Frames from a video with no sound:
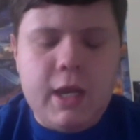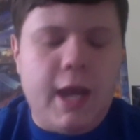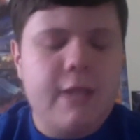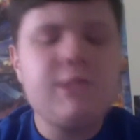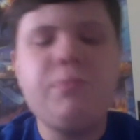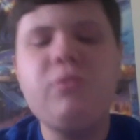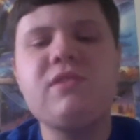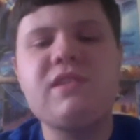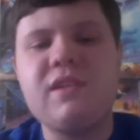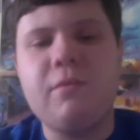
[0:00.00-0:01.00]
I suppose
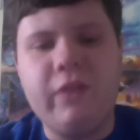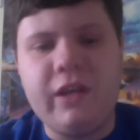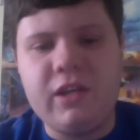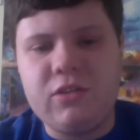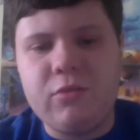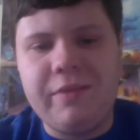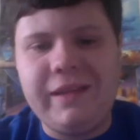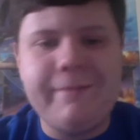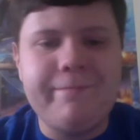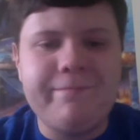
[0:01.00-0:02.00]
the simple answer would
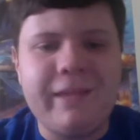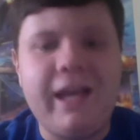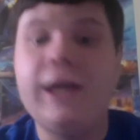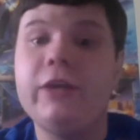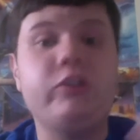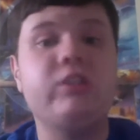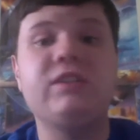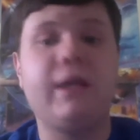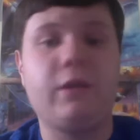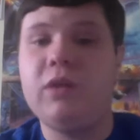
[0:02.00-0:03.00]
be, I just
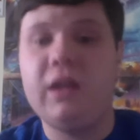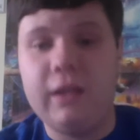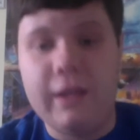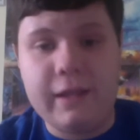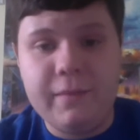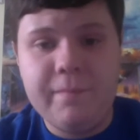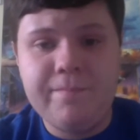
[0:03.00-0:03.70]
like what I like.